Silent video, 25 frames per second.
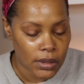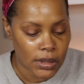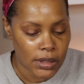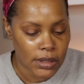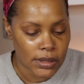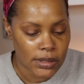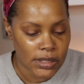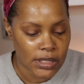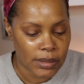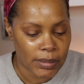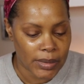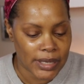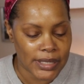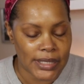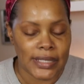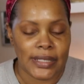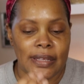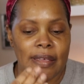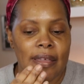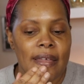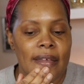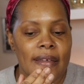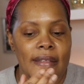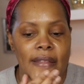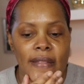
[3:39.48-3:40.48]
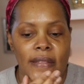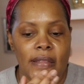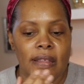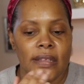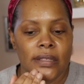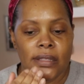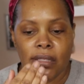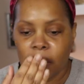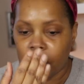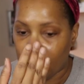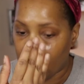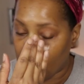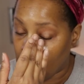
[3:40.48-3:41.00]
into my skin. The
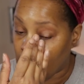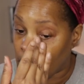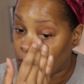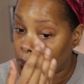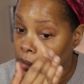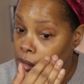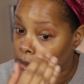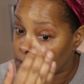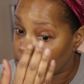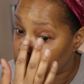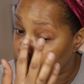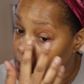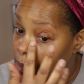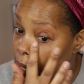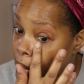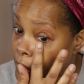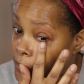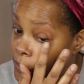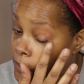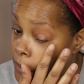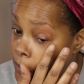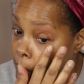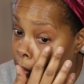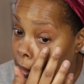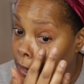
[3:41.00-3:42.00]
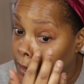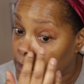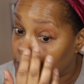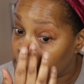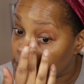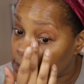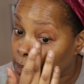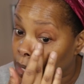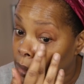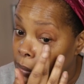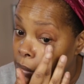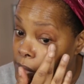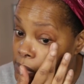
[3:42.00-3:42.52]
smell is not the
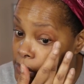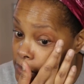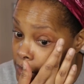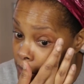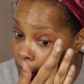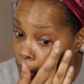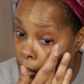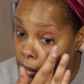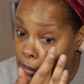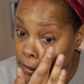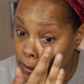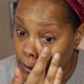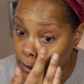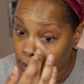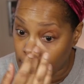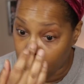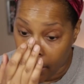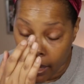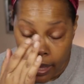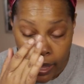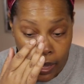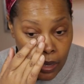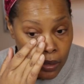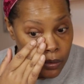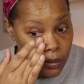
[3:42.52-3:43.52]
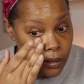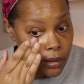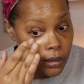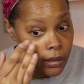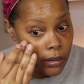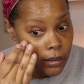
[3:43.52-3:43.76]
greatest, I will tell you that.